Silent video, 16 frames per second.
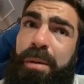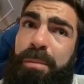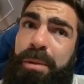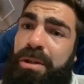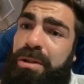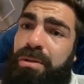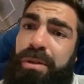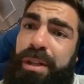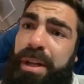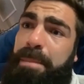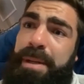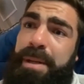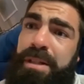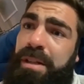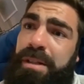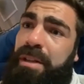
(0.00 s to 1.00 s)
because none of them
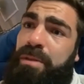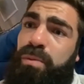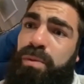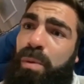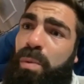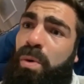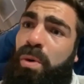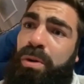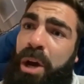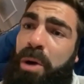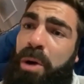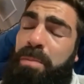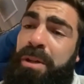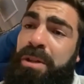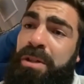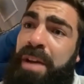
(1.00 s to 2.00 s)
business things would have worked
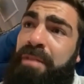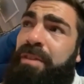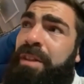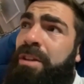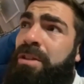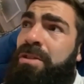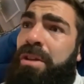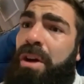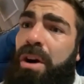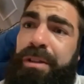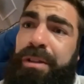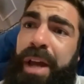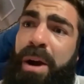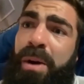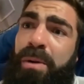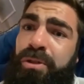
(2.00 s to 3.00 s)
out because everything is locked
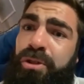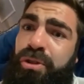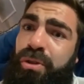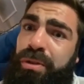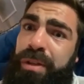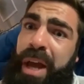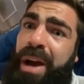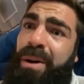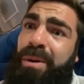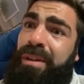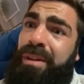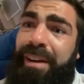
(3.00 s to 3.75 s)
down and shut down,